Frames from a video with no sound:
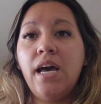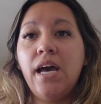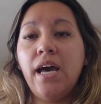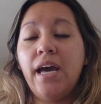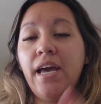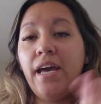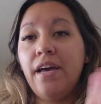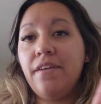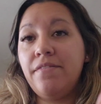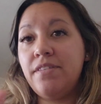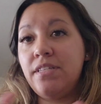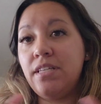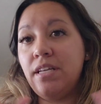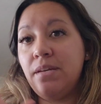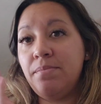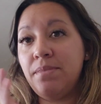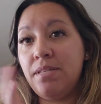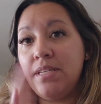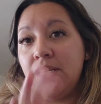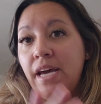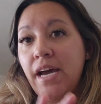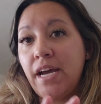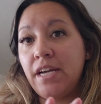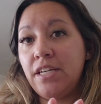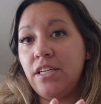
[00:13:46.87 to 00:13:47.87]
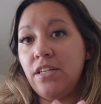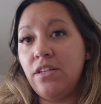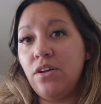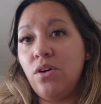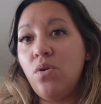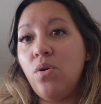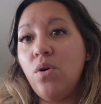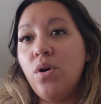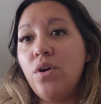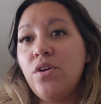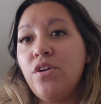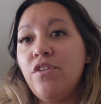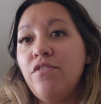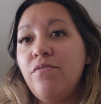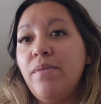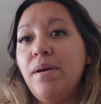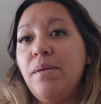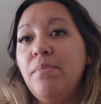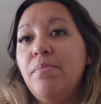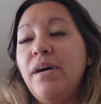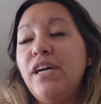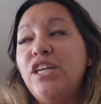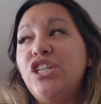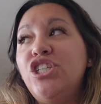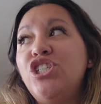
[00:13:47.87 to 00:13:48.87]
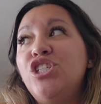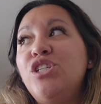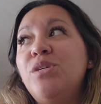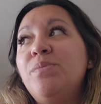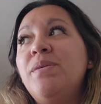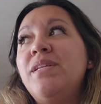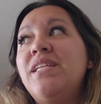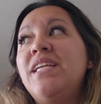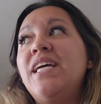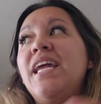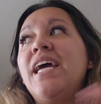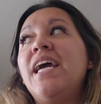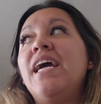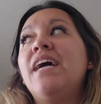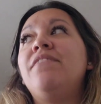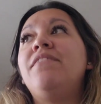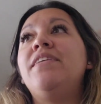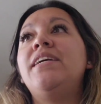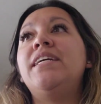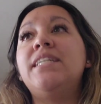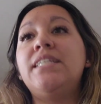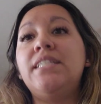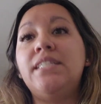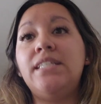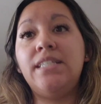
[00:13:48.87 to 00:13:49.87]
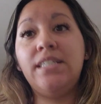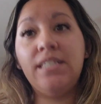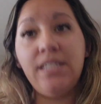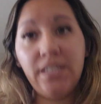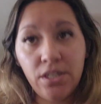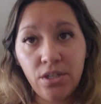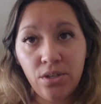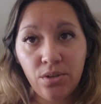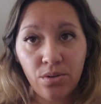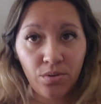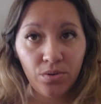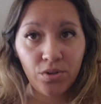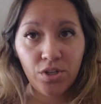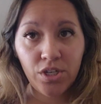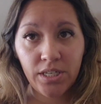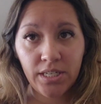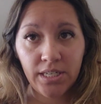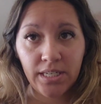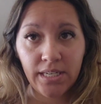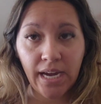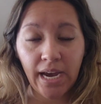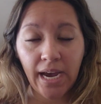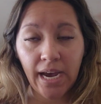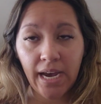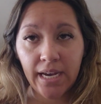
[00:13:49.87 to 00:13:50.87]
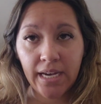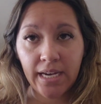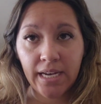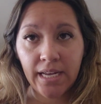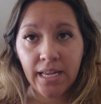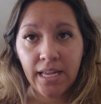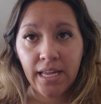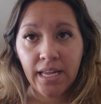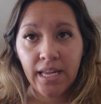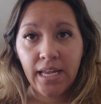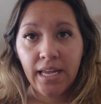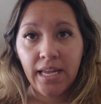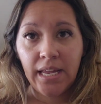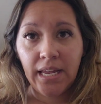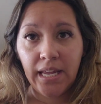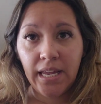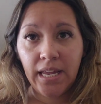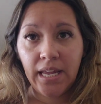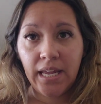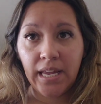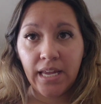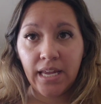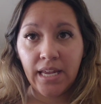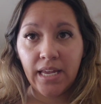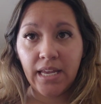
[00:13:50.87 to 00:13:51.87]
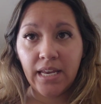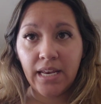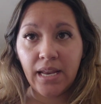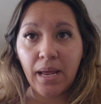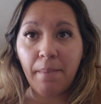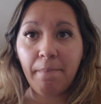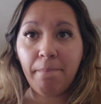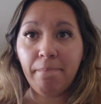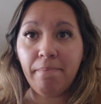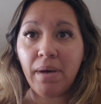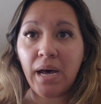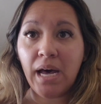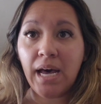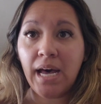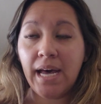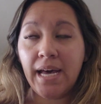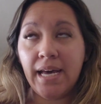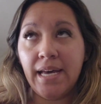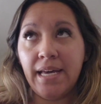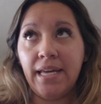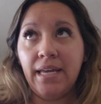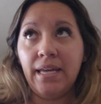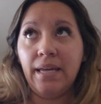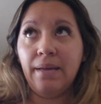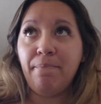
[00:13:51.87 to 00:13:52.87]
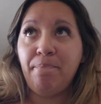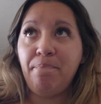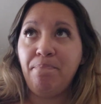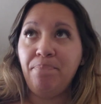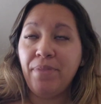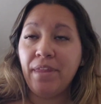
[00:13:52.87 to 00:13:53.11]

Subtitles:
I have some stacked in the corner of my bedroom, and then I have a huge stack in my